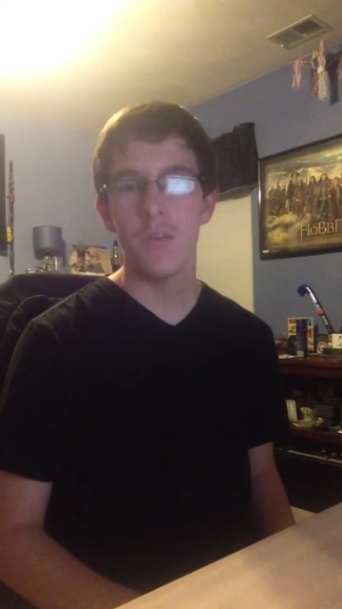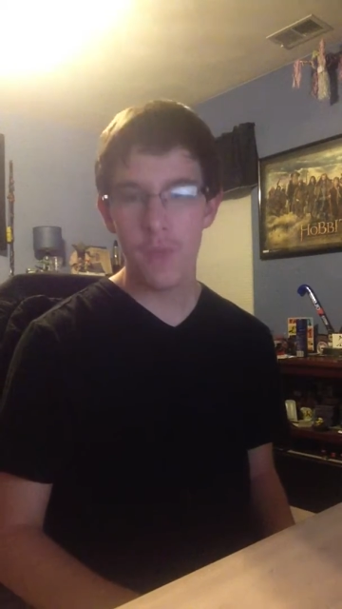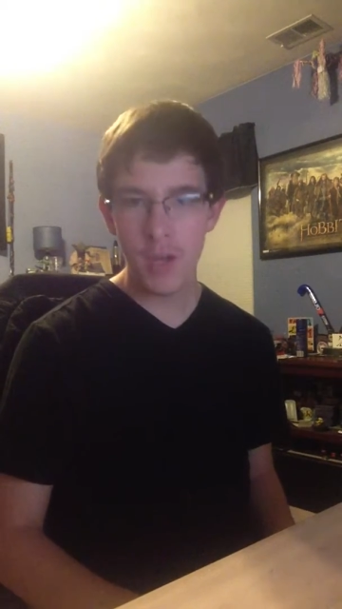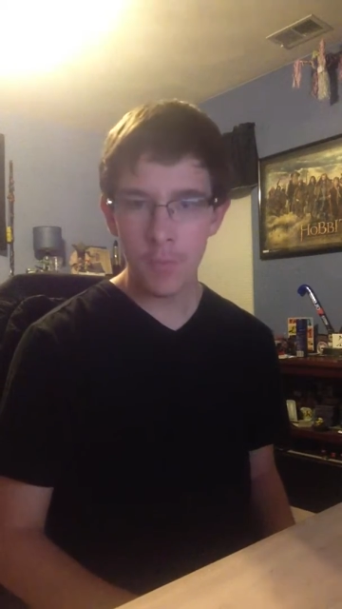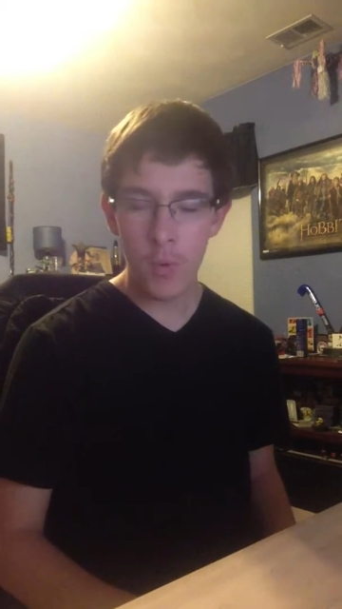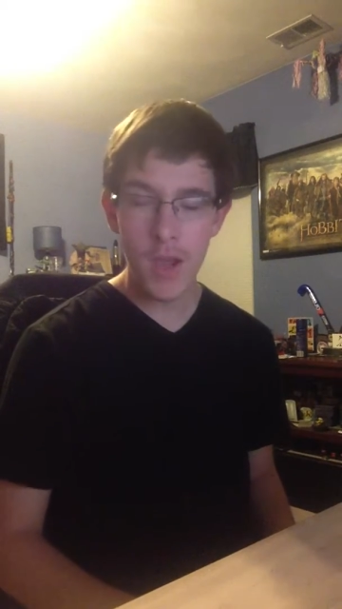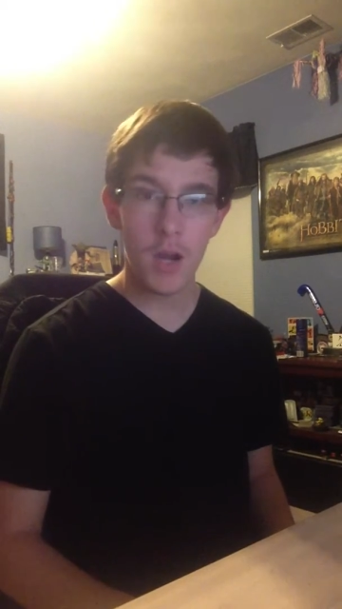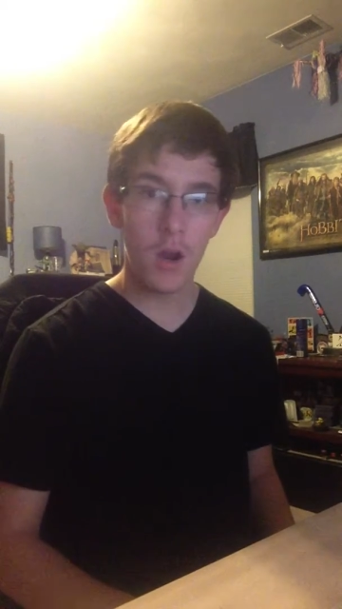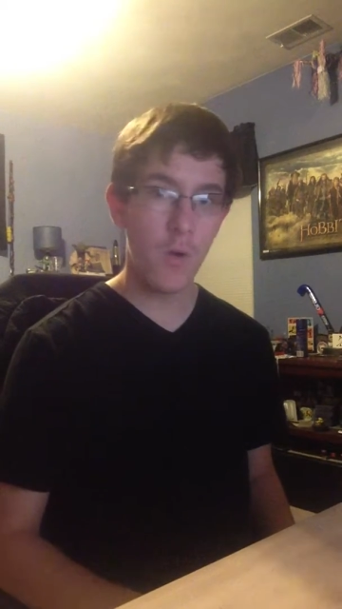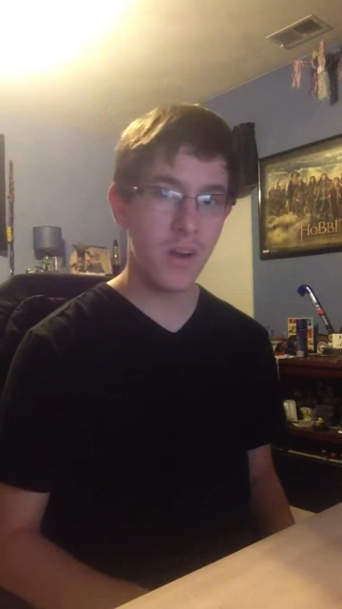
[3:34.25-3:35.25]
freedom
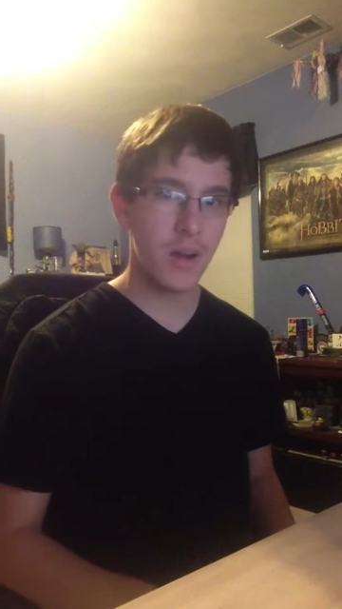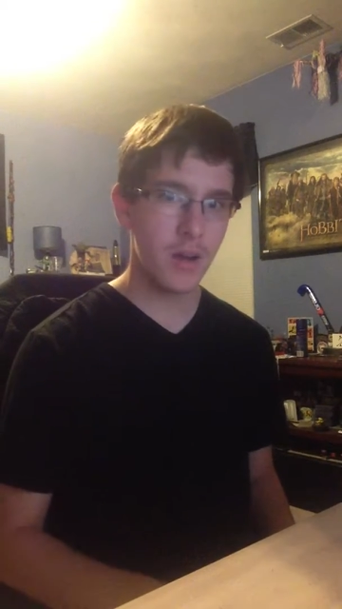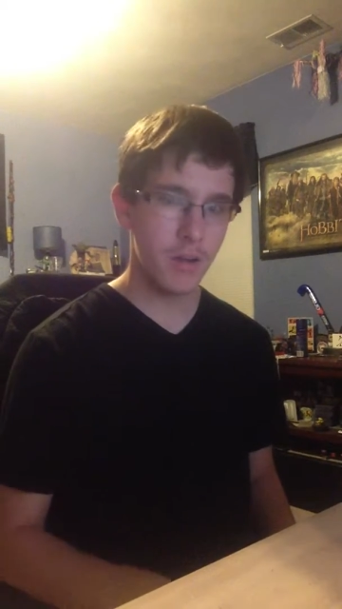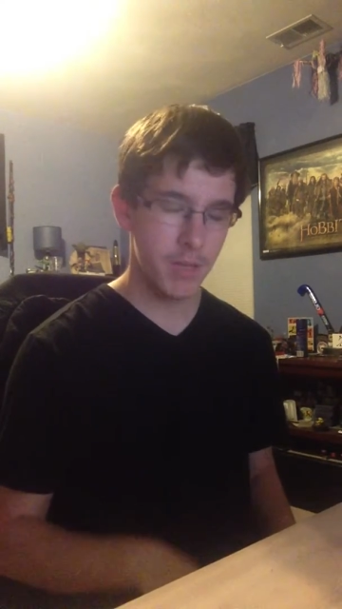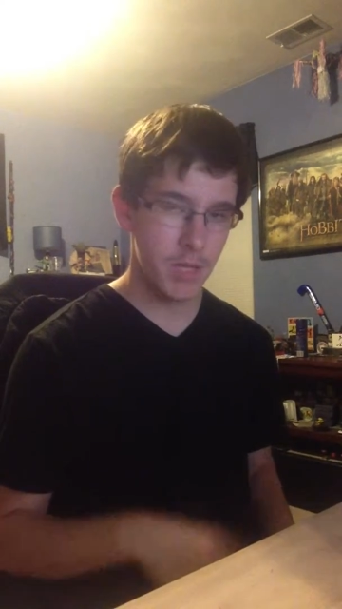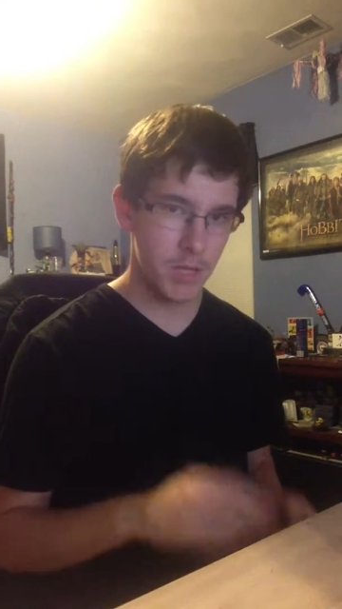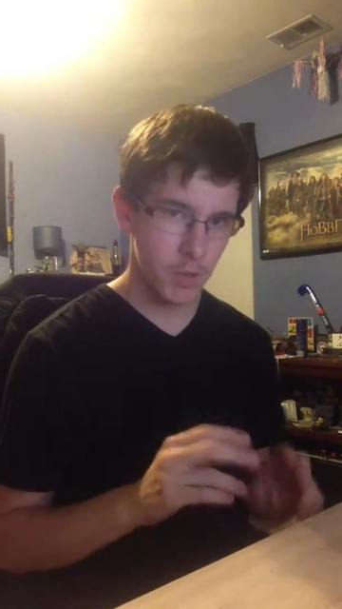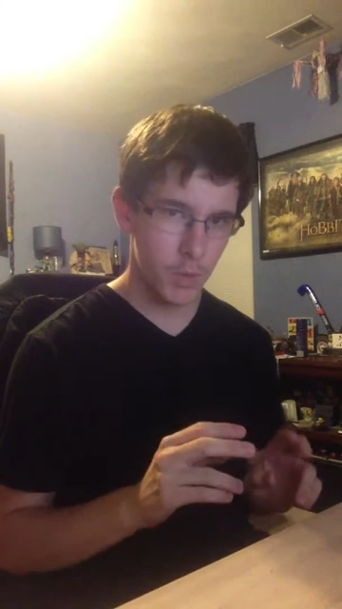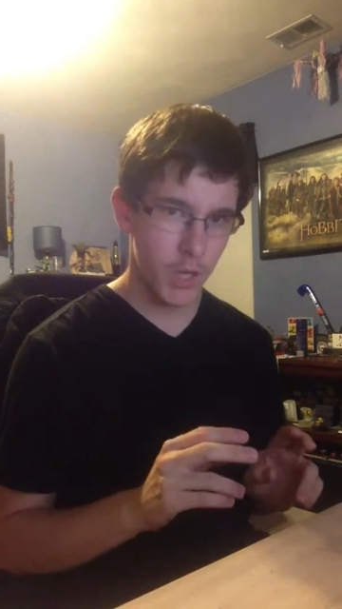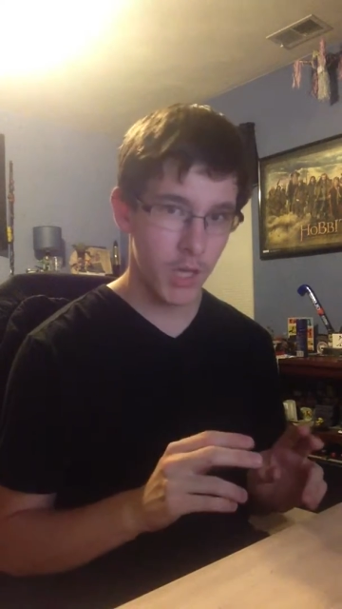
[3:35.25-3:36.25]
Plank are going to be
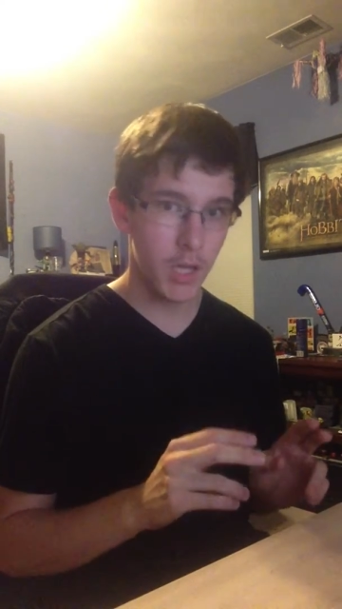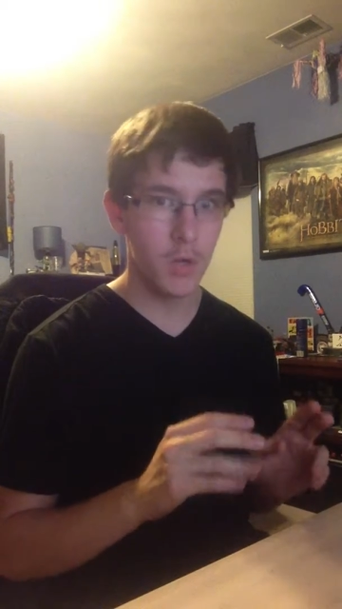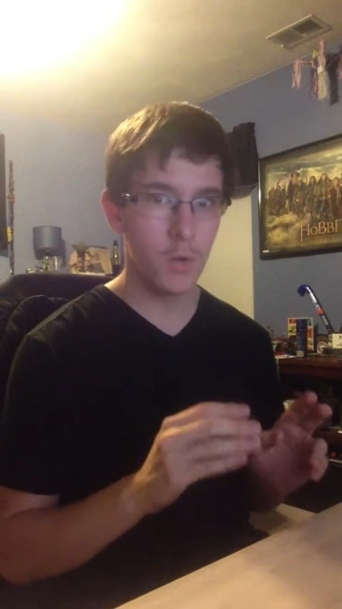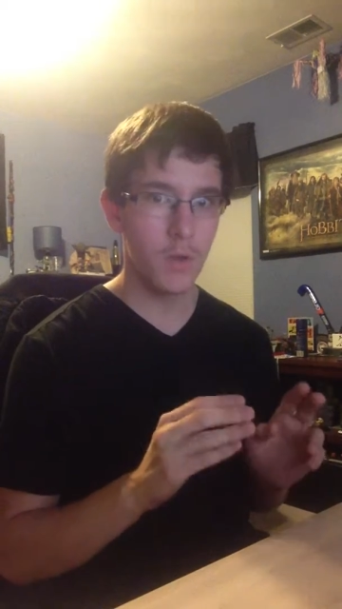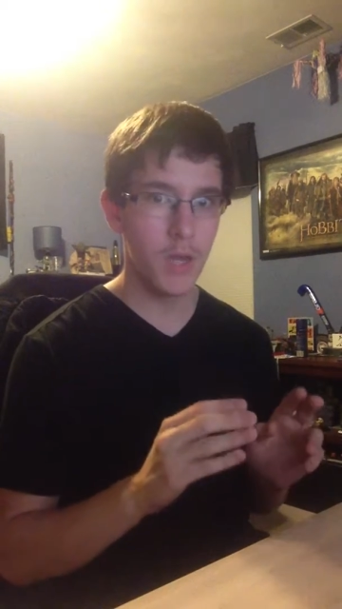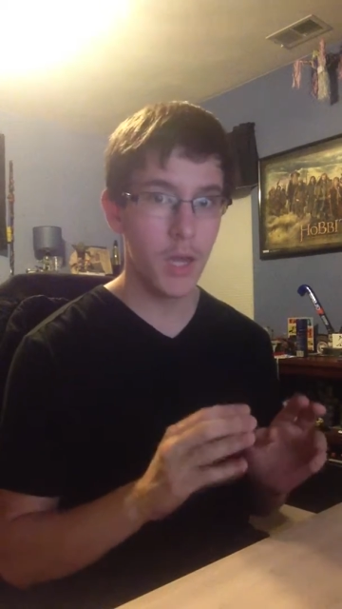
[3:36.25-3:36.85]
used to